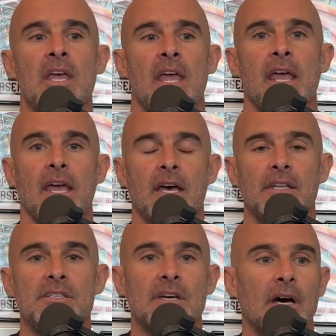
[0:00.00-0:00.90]

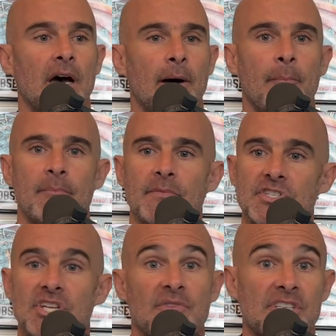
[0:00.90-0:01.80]
and
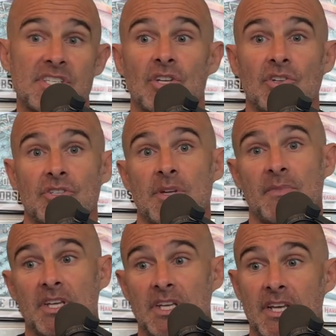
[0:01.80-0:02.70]
see if it's still
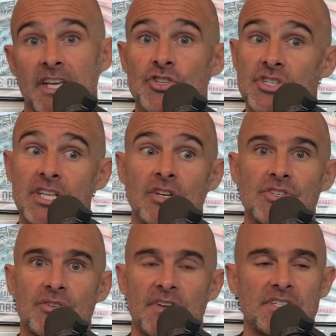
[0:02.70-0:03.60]
something interesting, or
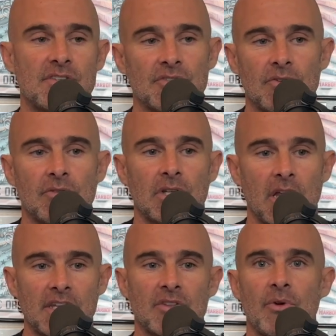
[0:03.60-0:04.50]
if I still don't
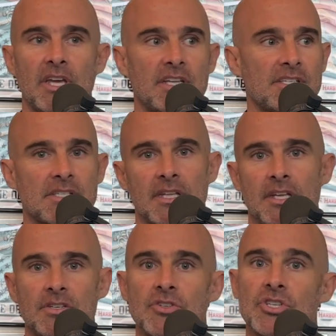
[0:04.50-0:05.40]
like the way it is, and
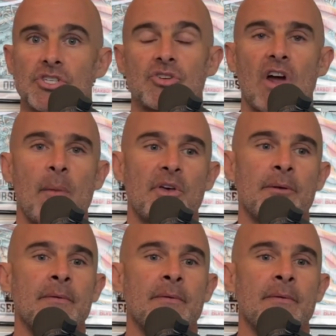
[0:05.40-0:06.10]
then just scrap it.